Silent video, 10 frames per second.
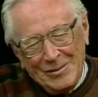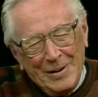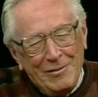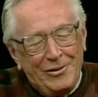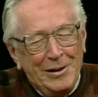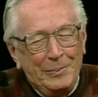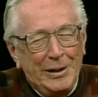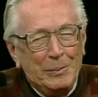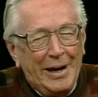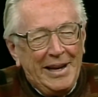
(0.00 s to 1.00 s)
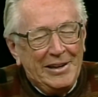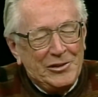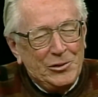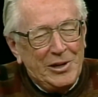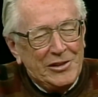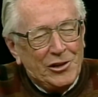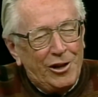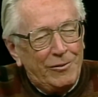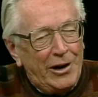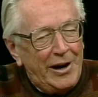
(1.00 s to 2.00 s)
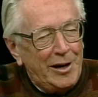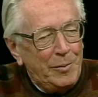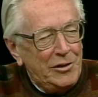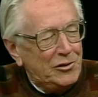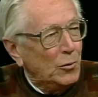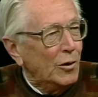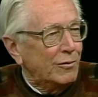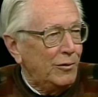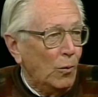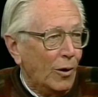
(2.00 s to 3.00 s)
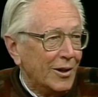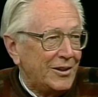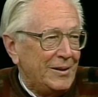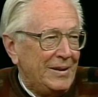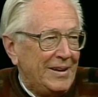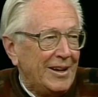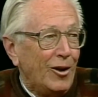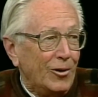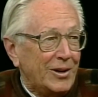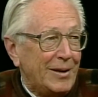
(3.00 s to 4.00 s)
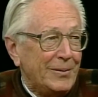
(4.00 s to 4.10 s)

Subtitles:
That's right. My friend Bill Melendez, who does all of our animation work for Walt, a long